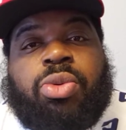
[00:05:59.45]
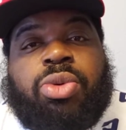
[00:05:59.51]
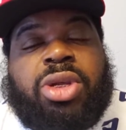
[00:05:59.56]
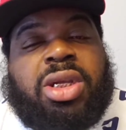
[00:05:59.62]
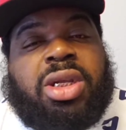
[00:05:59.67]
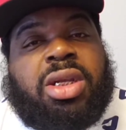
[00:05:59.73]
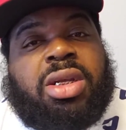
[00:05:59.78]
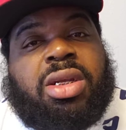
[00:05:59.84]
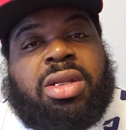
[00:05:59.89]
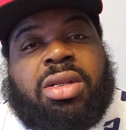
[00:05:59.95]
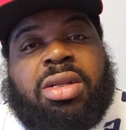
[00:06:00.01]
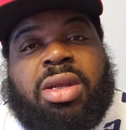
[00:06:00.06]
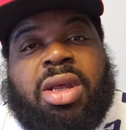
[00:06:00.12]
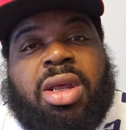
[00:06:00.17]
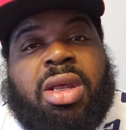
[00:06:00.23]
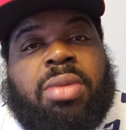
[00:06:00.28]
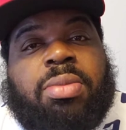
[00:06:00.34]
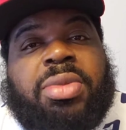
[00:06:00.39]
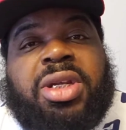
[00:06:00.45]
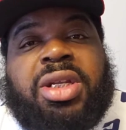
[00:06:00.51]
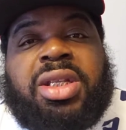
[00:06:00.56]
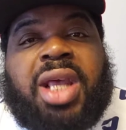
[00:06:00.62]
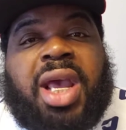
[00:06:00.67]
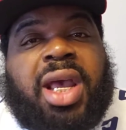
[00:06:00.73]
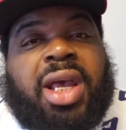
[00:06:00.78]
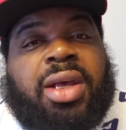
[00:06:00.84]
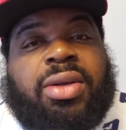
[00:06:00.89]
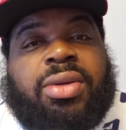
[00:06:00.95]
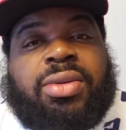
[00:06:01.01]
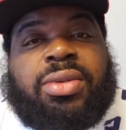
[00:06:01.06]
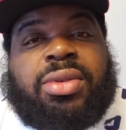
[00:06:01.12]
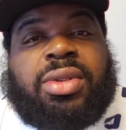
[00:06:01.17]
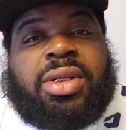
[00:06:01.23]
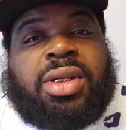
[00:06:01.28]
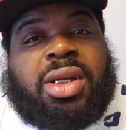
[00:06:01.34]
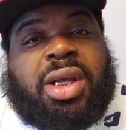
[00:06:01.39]
We can be
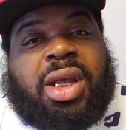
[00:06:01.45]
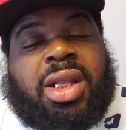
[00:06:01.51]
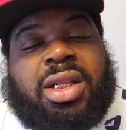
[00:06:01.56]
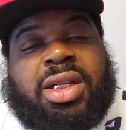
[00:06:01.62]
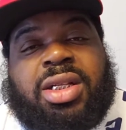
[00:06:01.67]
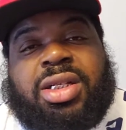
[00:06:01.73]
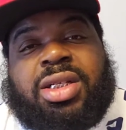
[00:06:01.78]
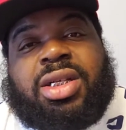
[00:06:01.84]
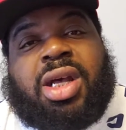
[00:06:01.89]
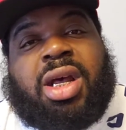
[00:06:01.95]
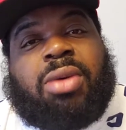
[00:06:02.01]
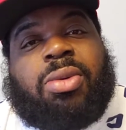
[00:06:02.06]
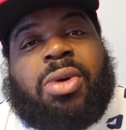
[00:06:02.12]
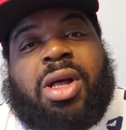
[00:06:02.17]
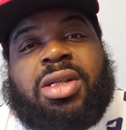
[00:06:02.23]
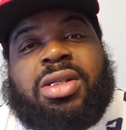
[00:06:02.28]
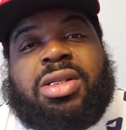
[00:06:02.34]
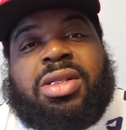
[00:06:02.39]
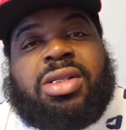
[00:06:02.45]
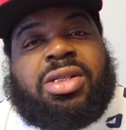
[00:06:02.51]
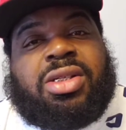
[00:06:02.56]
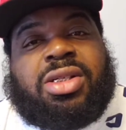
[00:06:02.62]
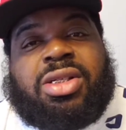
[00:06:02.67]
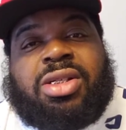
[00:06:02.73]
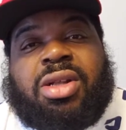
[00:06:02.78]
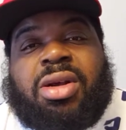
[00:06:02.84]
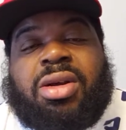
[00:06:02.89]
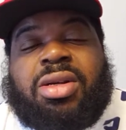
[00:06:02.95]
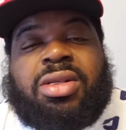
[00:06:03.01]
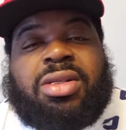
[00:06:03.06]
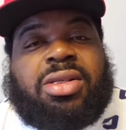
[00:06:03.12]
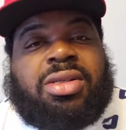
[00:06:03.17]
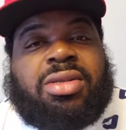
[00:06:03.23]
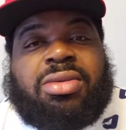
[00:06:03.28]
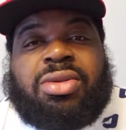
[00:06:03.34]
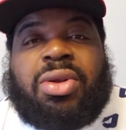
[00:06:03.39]
down, and then Deshaun Watson just
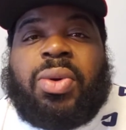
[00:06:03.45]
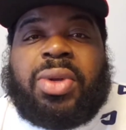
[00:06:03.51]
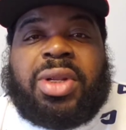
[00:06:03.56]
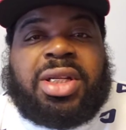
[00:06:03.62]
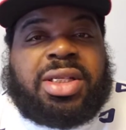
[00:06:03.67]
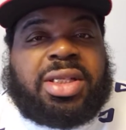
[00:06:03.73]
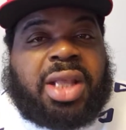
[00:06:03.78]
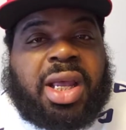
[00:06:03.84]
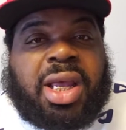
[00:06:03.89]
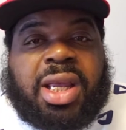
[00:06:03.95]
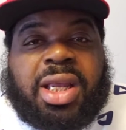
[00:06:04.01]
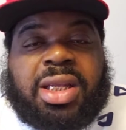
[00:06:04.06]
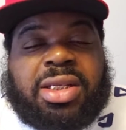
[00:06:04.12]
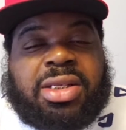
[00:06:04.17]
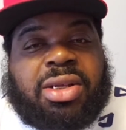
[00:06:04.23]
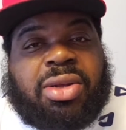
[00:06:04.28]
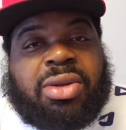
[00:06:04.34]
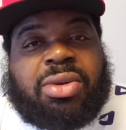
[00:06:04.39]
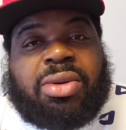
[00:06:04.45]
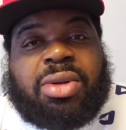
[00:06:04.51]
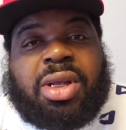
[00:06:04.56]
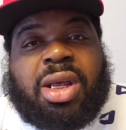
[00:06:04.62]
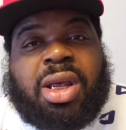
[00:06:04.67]
starts doing his thing. So